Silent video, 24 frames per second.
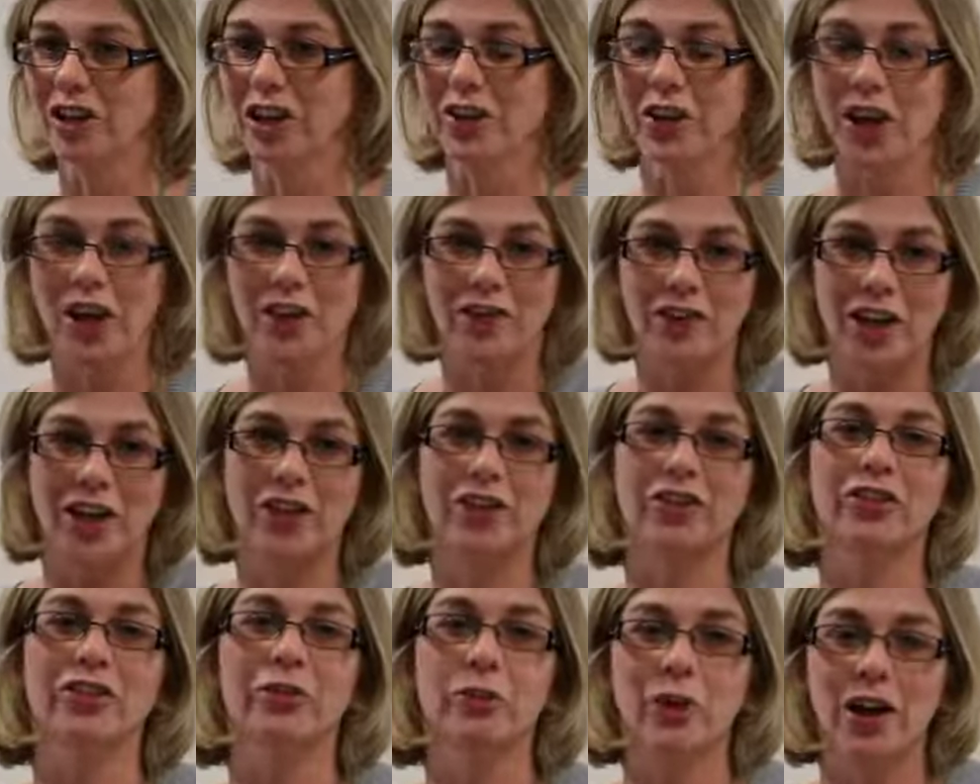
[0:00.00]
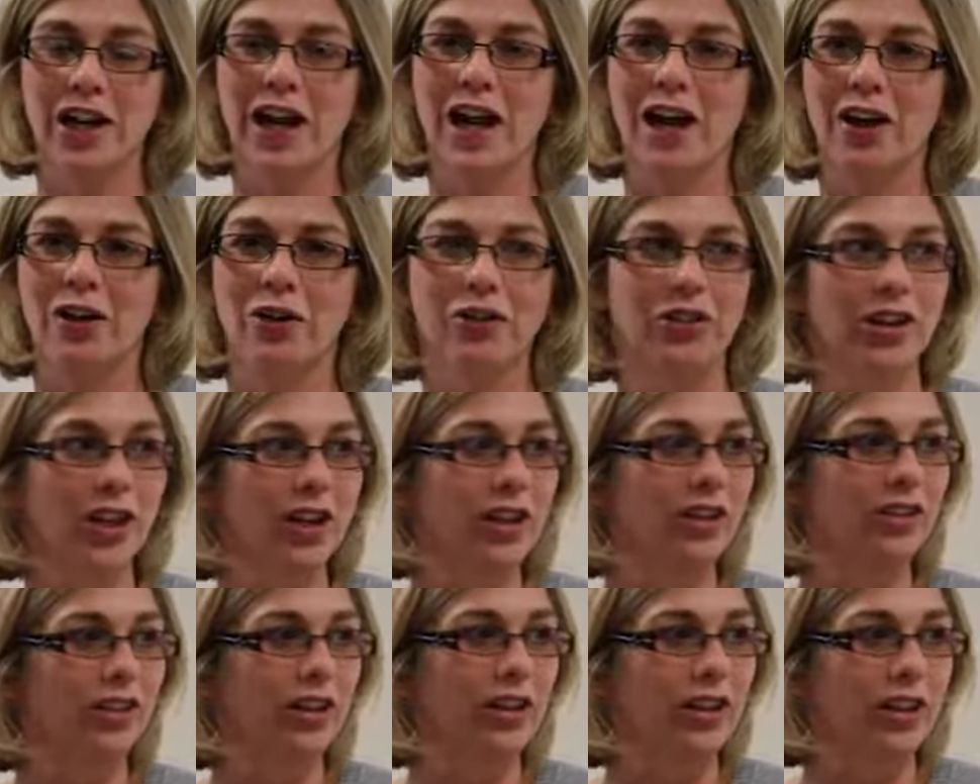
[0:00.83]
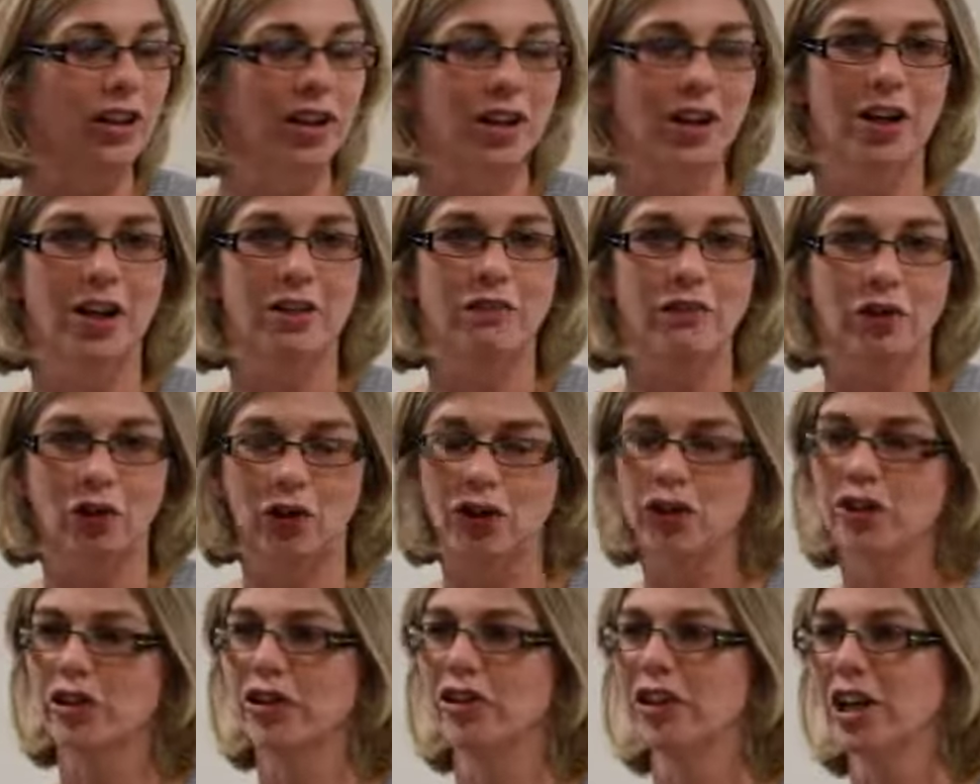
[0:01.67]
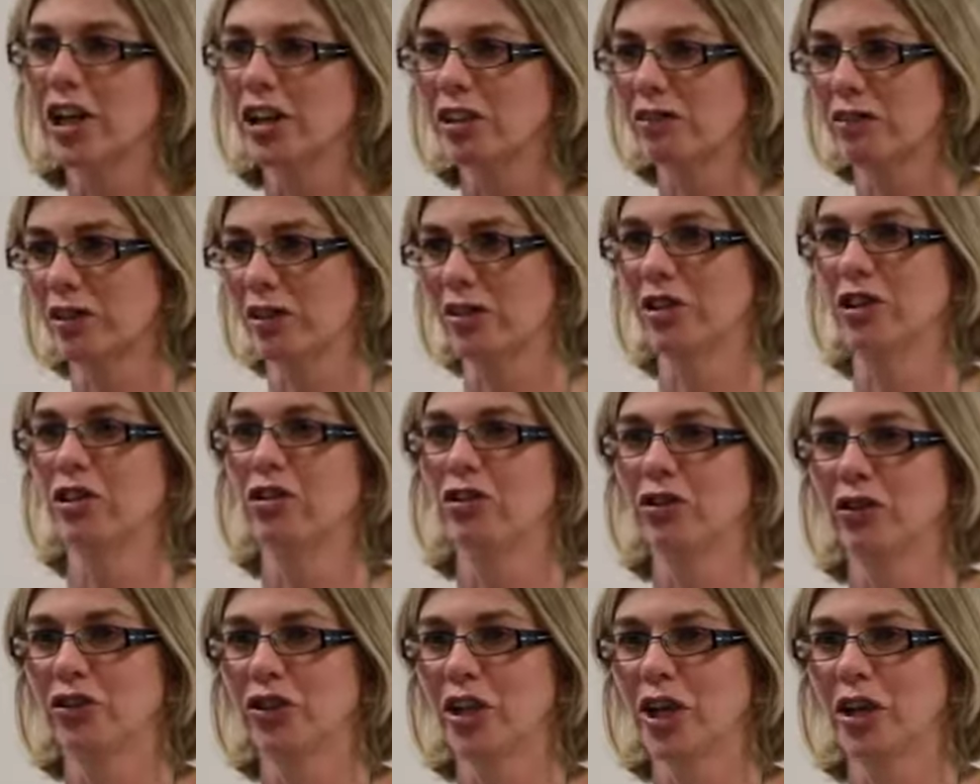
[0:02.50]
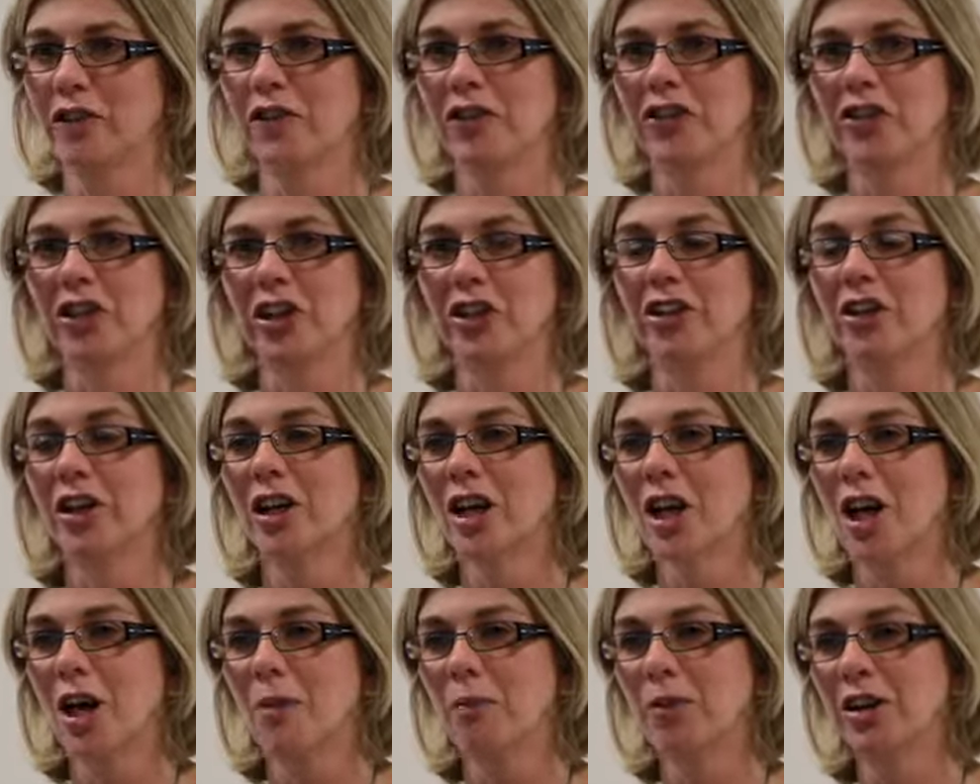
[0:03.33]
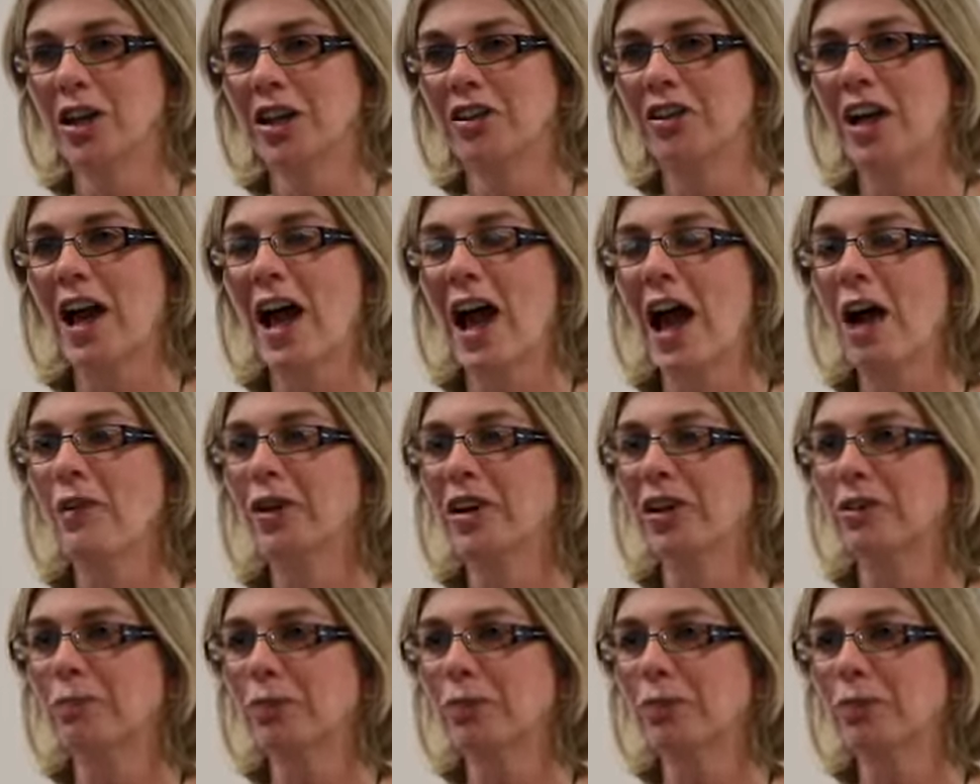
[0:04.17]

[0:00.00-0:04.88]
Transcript: and that's the way health is, and voluntary sector and social services. But it's how it's